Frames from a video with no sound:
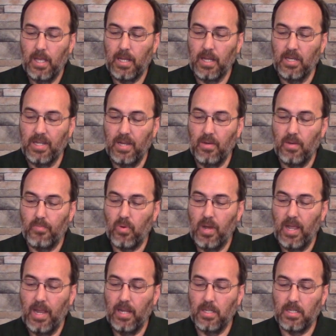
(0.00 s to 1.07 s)
continued to
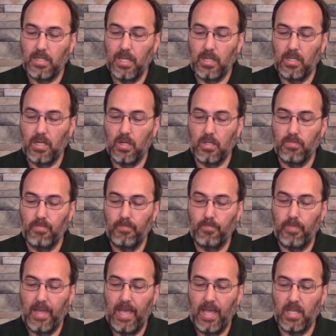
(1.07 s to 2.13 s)
pray. 6 years
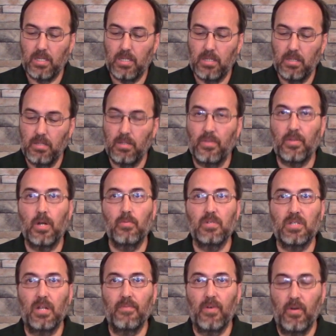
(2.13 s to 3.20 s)
passed, the third
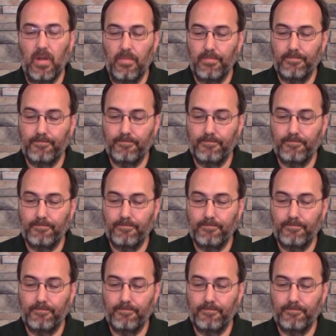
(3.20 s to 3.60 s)
was converted.